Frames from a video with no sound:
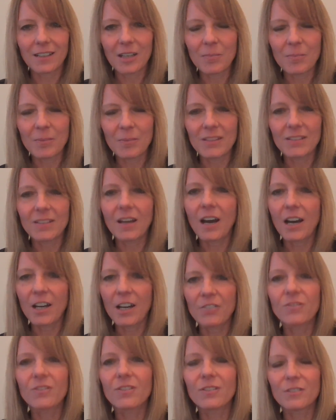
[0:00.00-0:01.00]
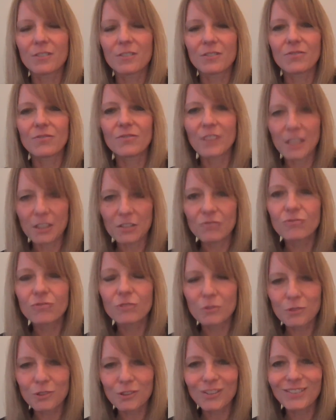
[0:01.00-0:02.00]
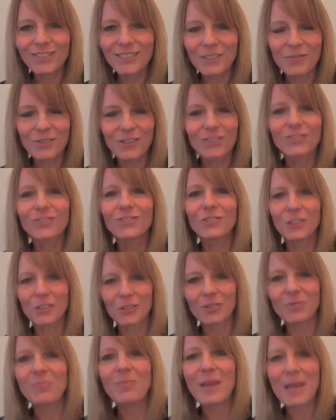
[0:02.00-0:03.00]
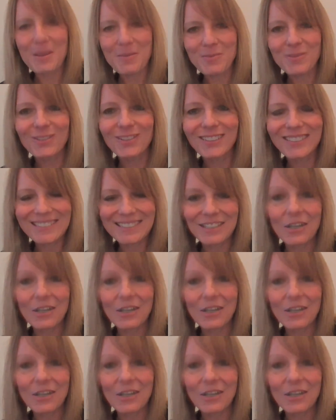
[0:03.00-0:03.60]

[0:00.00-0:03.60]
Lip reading: a bit the unwritten rules and what's not on paper,